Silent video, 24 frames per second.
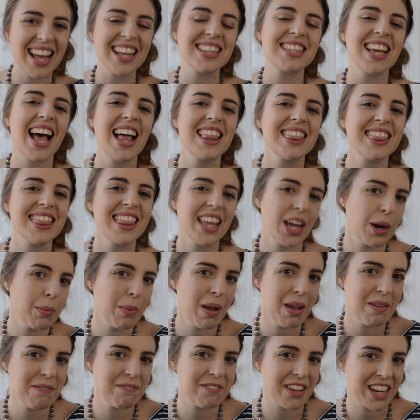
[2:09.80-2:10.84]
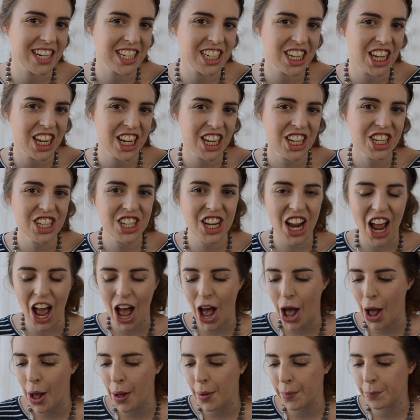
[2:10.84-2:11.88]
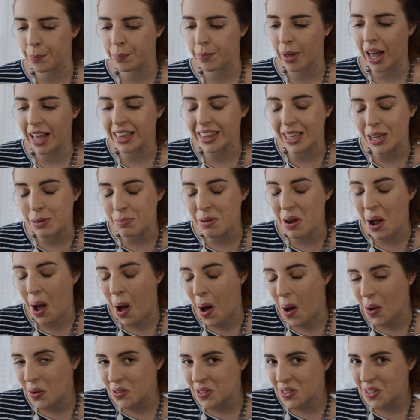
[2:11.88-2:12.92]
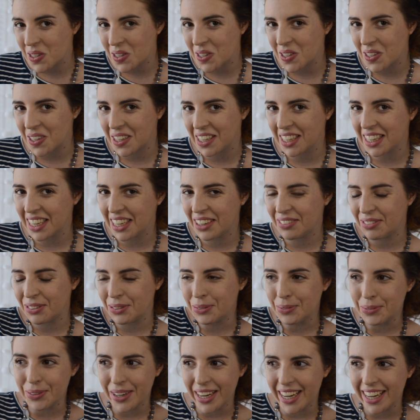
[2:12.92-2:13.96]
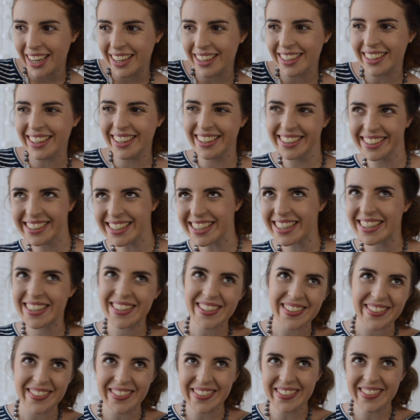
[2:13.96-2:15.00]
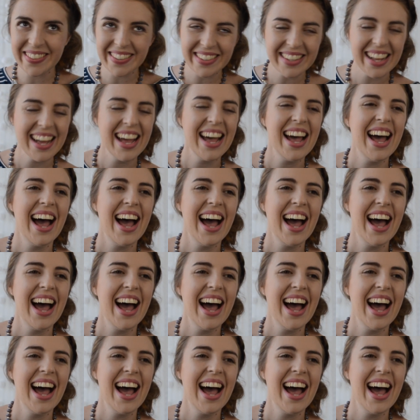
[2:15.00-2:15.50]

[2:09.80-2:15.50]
that's a little bit vintage, a little bit old school if you will, school,